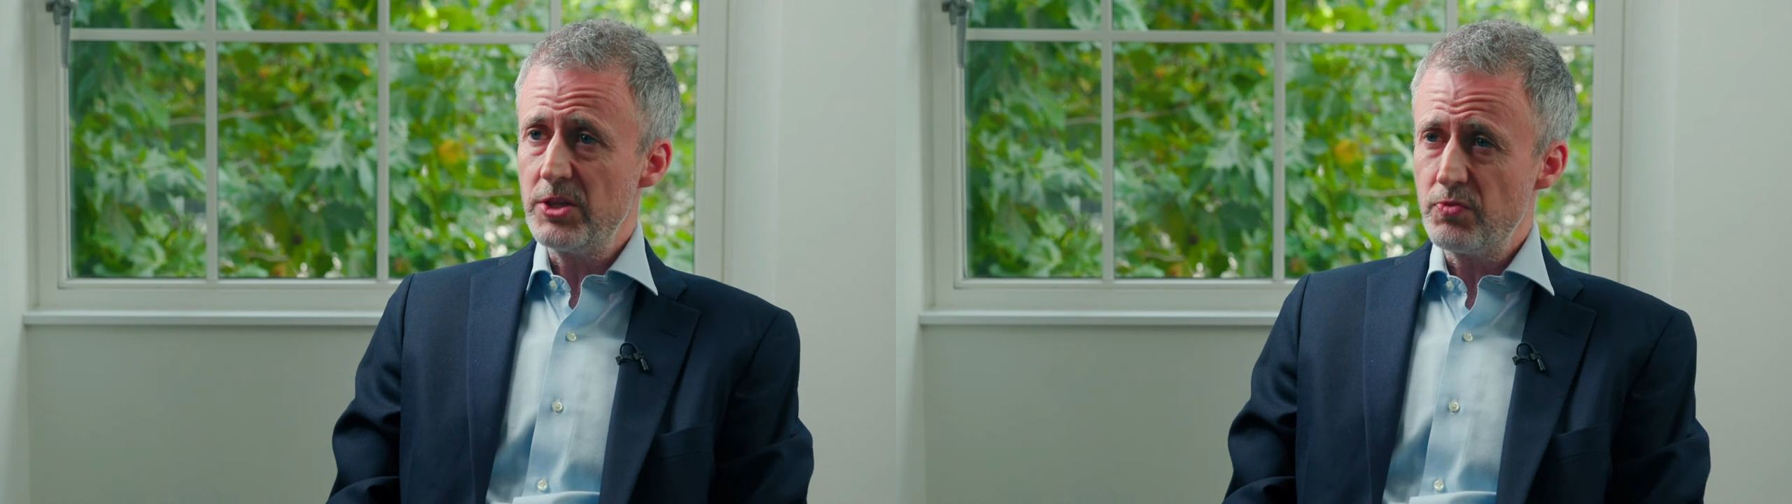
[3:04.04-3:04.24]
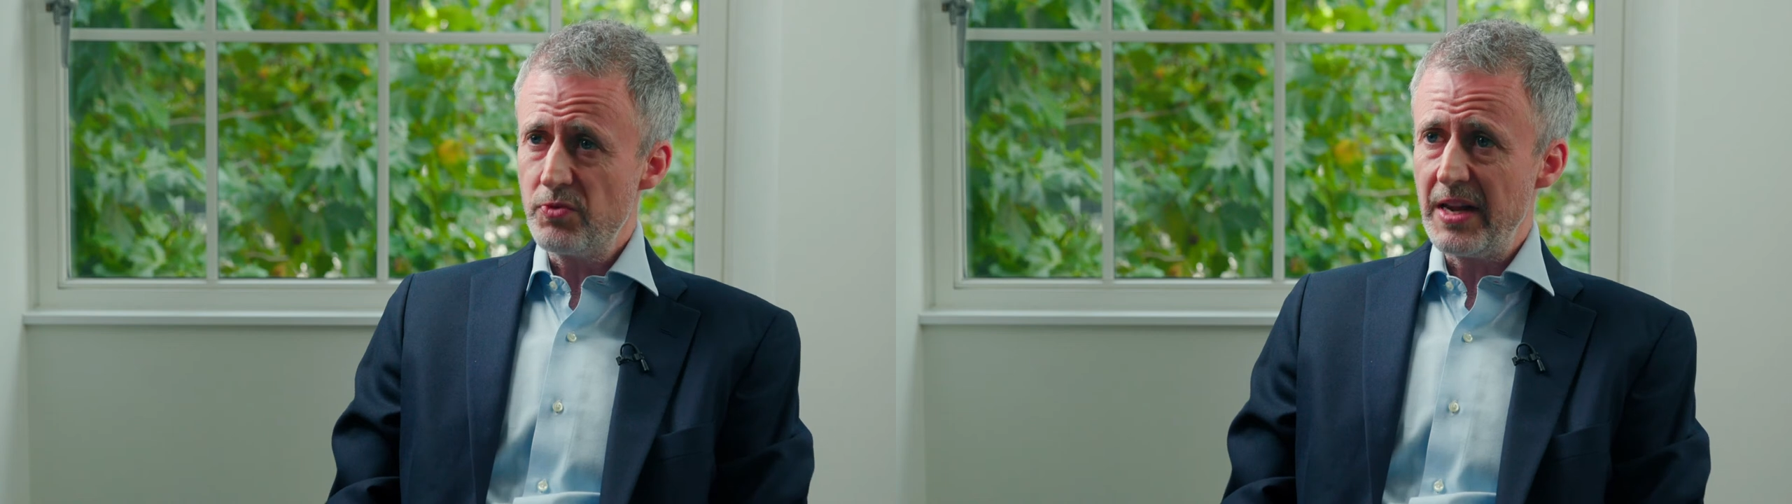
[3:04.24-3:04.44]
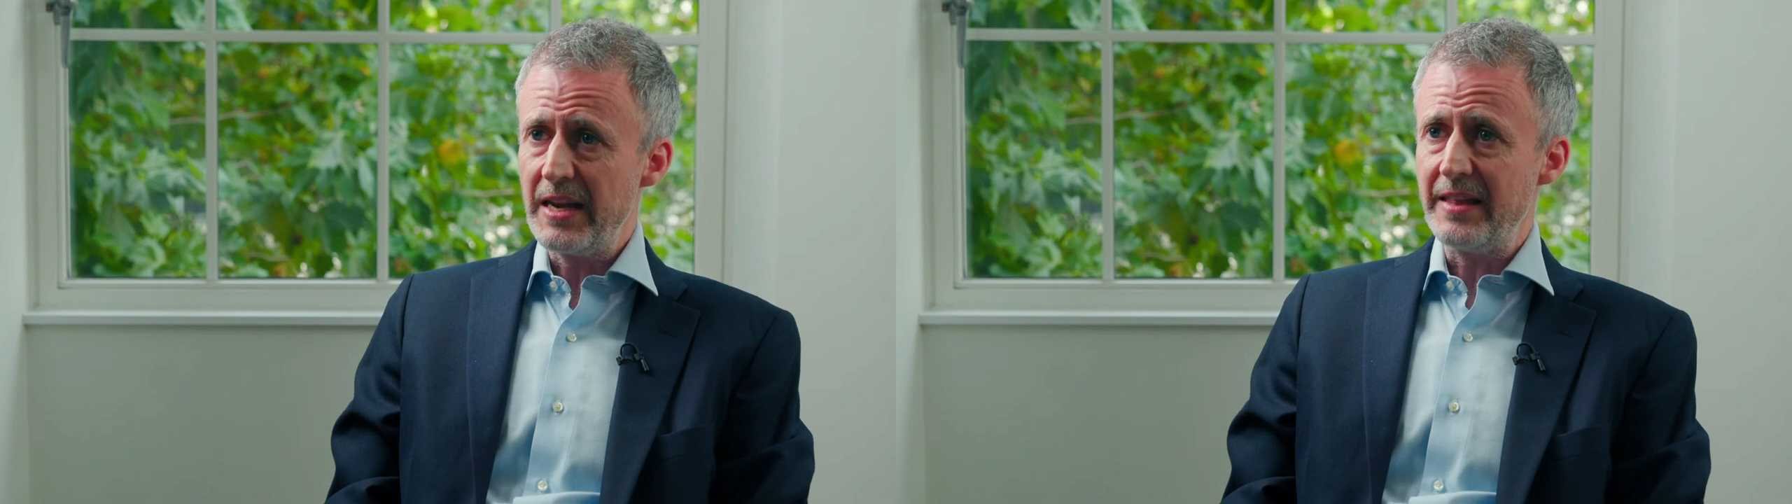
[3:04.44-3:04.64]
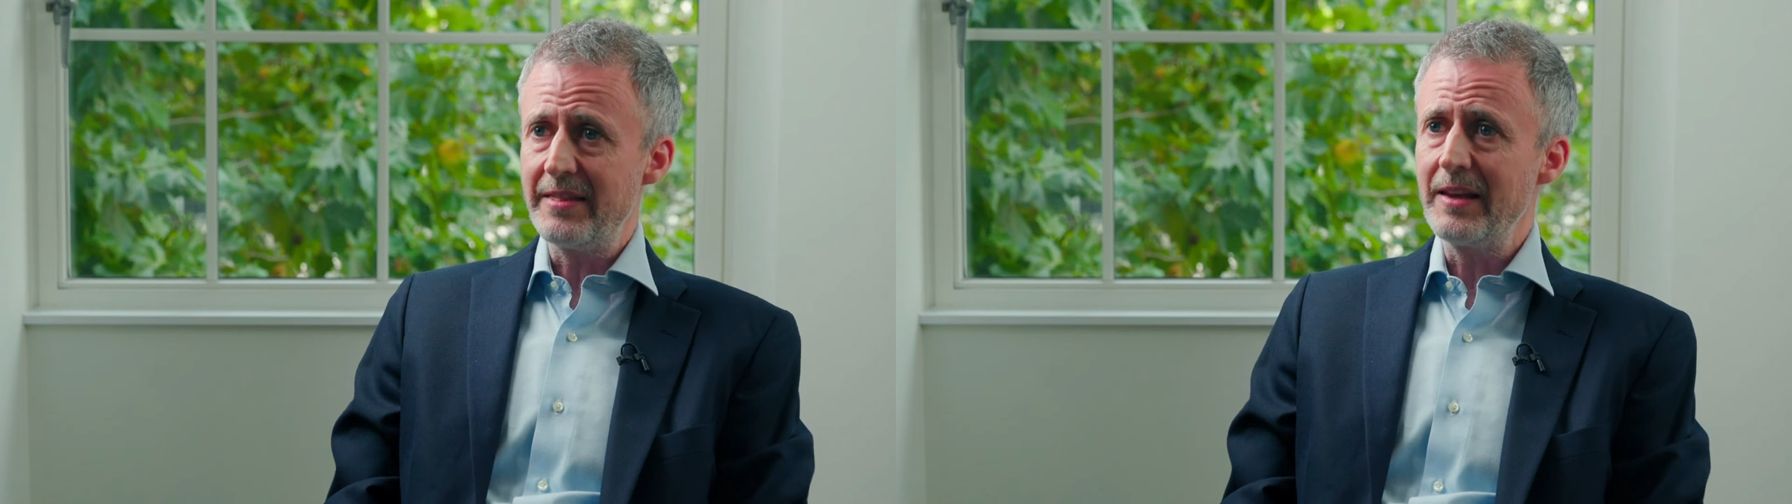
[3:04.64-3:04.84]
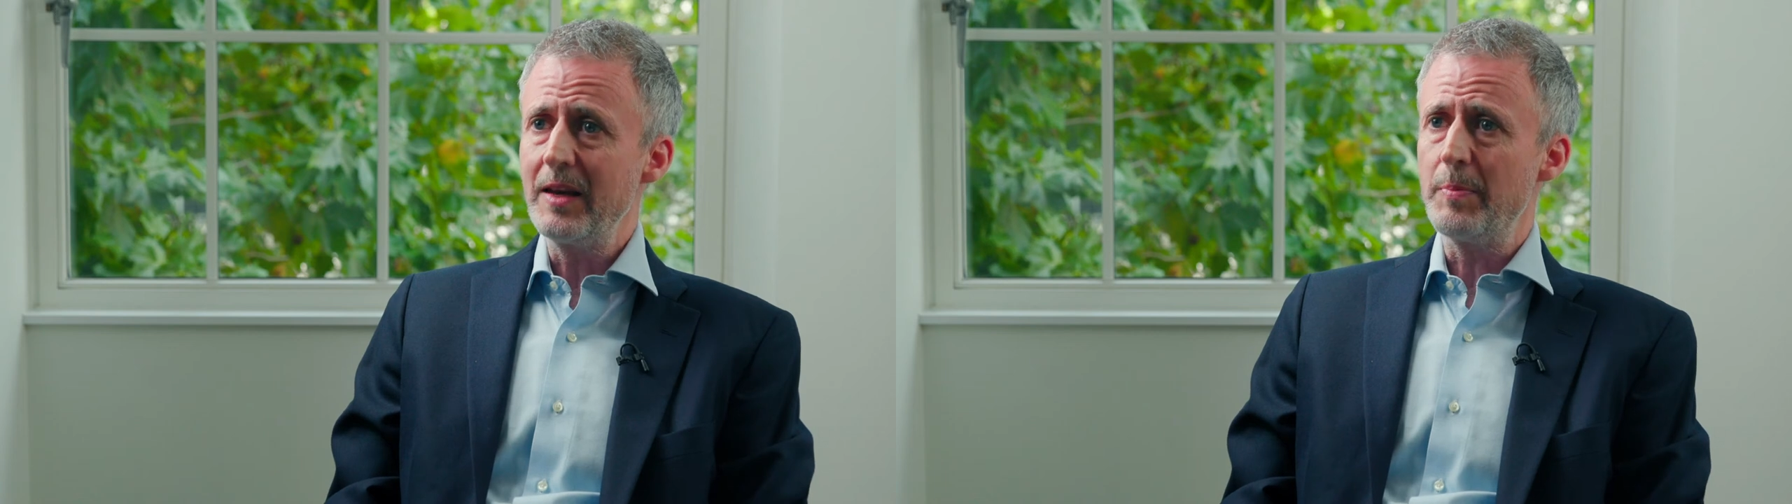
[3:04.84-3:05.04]
need to really
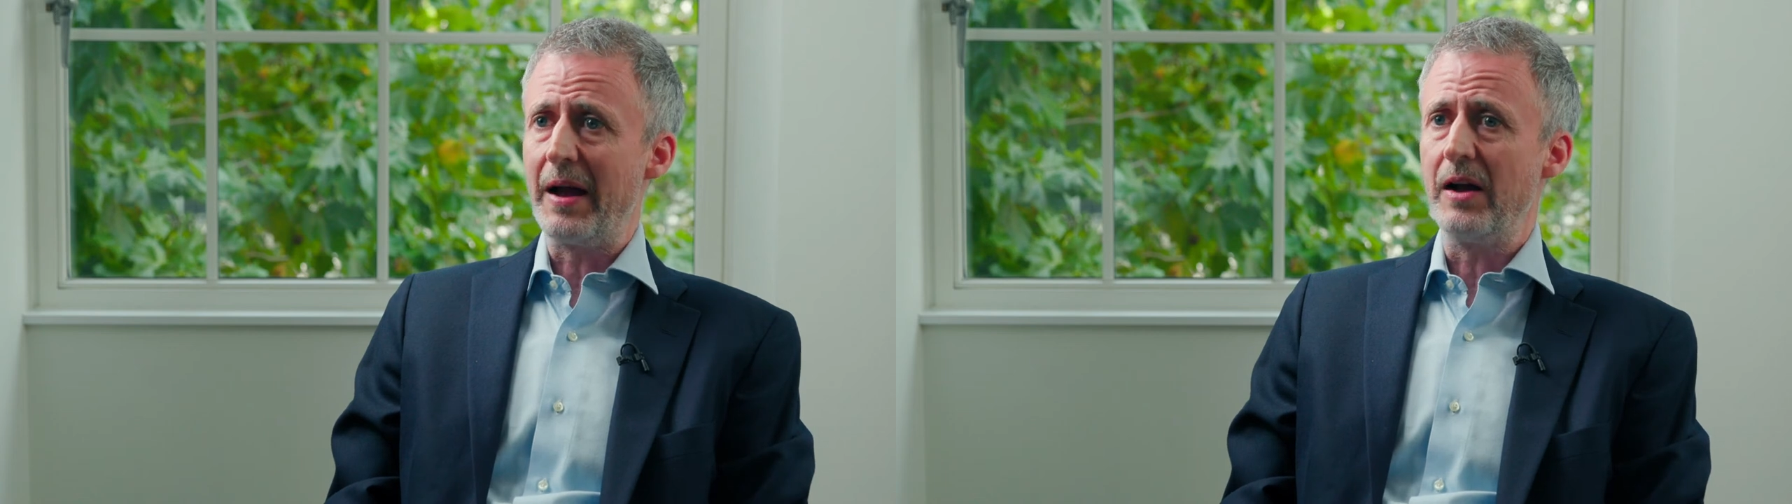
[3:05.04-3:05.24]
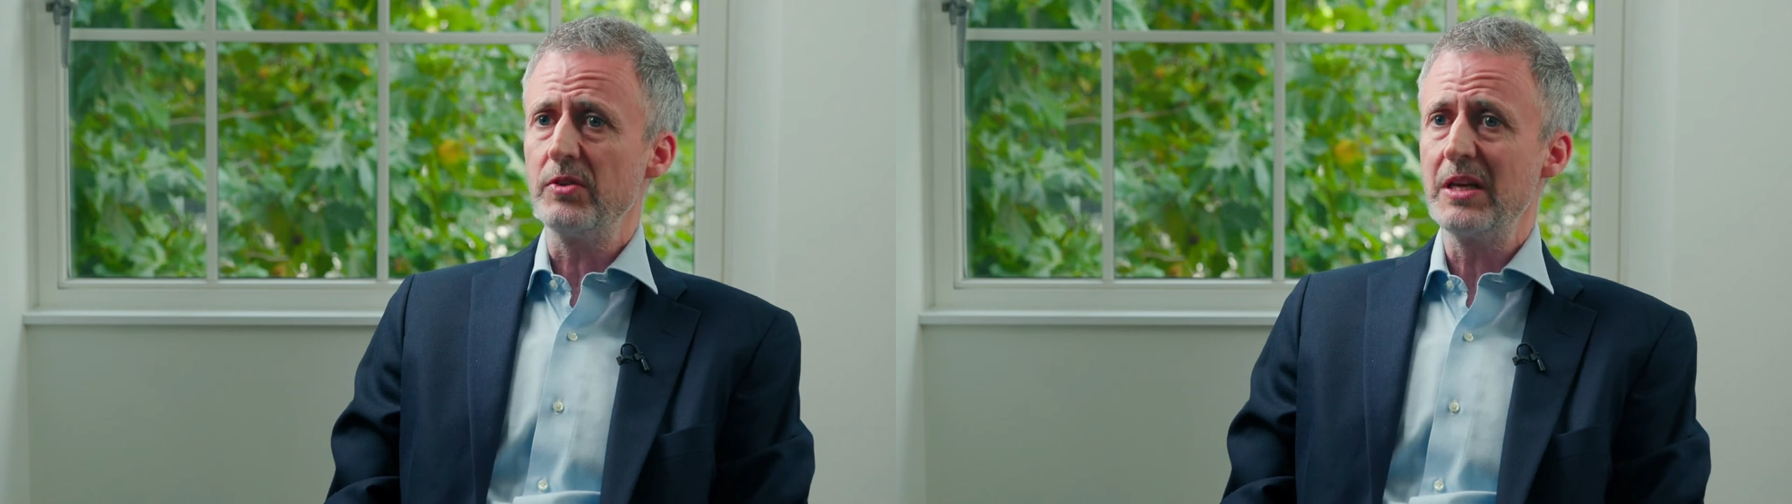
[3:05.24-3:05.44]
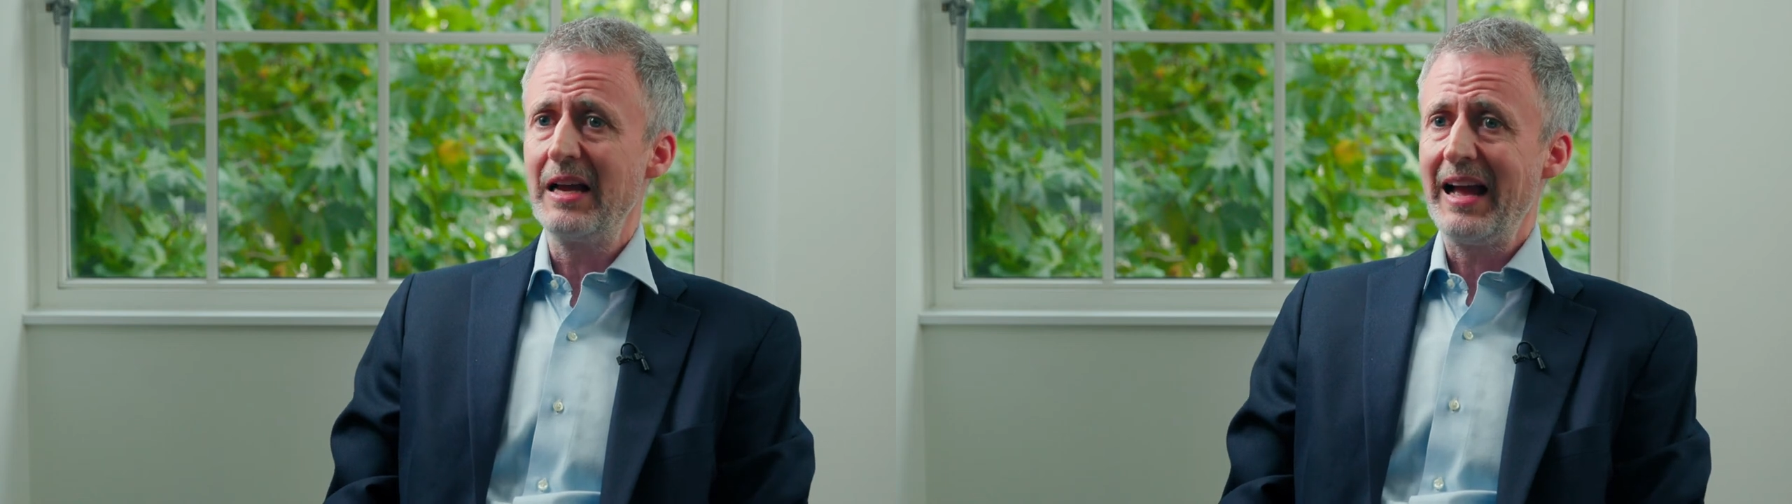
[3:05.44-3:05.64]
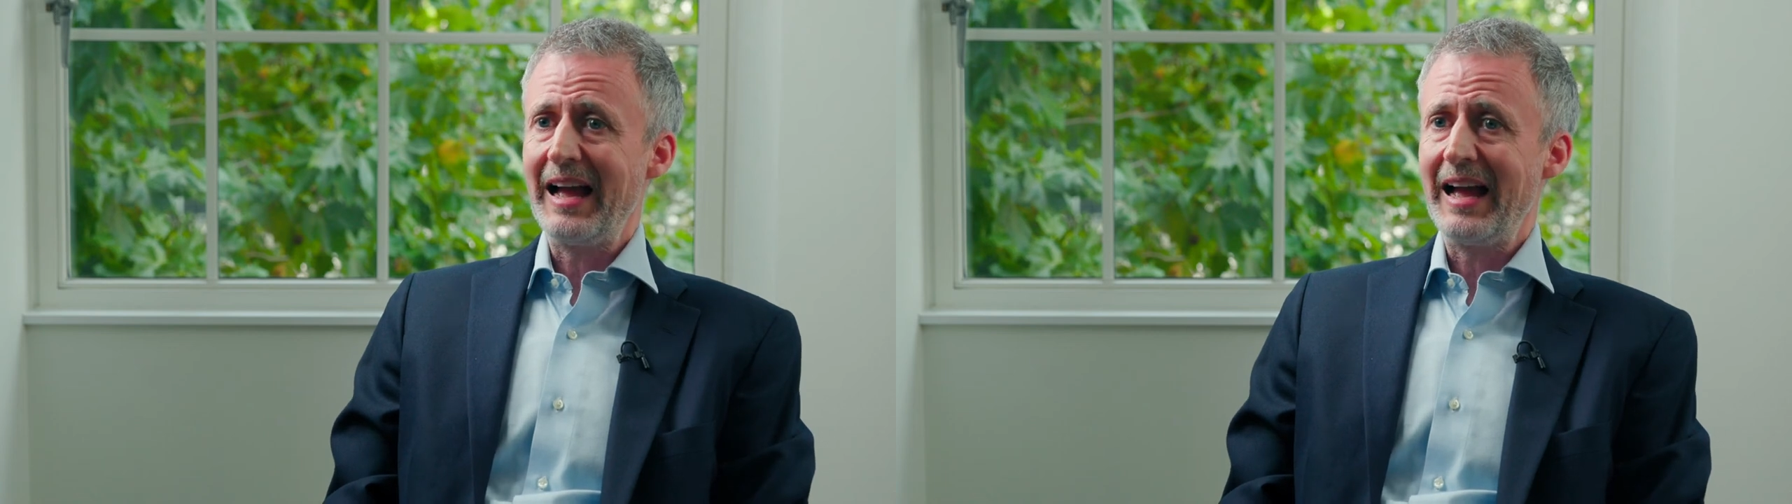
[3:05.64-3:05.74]
think about